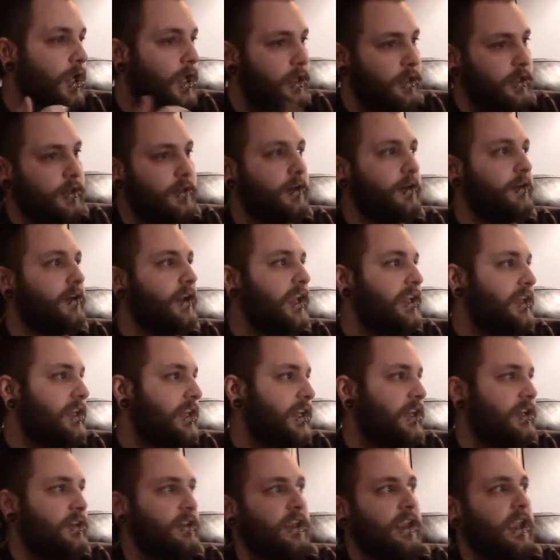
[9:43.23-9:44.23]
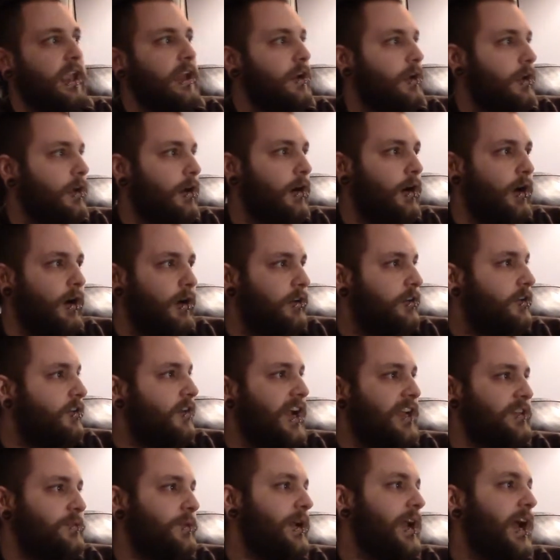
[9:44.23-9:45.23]
You turn 18, you get a car, you
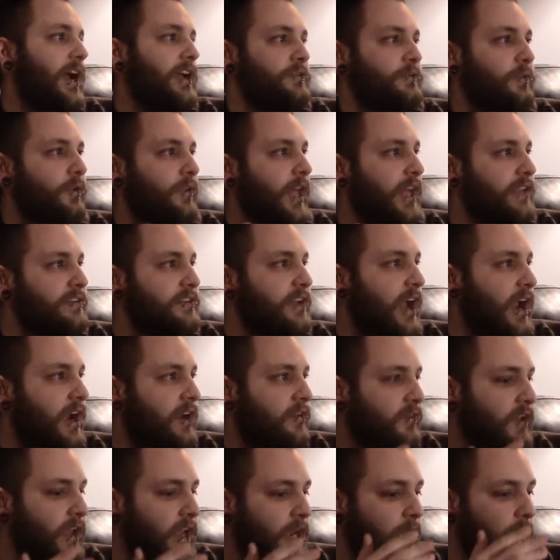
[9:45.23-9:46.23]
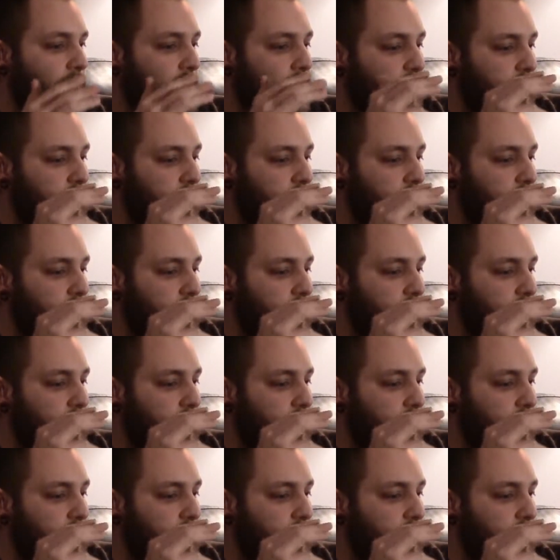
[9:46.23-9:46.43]
graduate high school, that's kind of it.